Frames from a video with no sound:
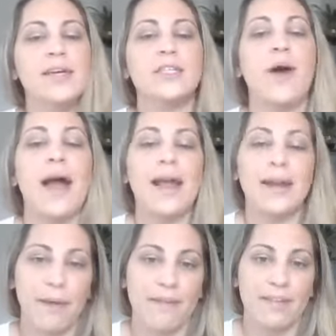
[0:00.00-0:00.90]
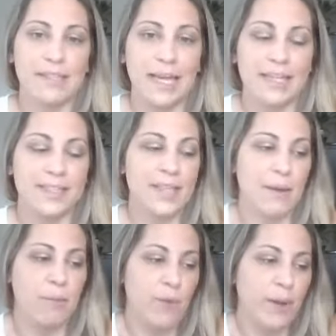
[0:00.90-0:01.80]
So I ended up having to cancel
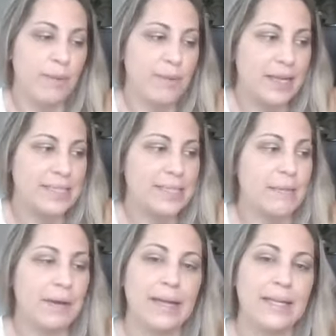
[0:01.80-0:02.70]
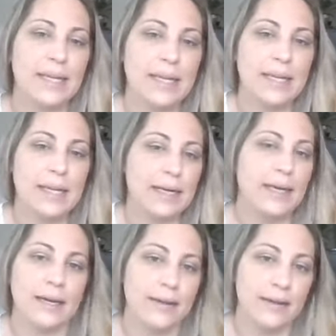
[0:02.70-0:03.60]
that appointment, but
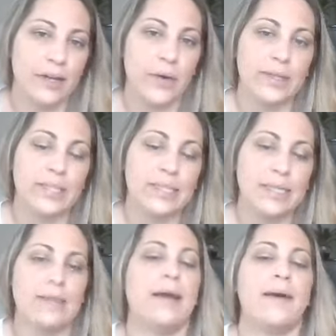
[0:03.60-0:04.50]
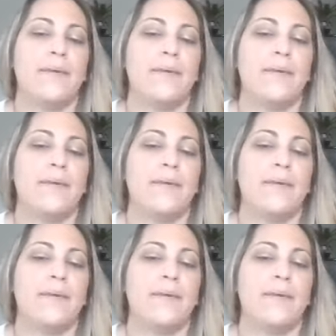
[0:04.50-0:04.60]
it didn't.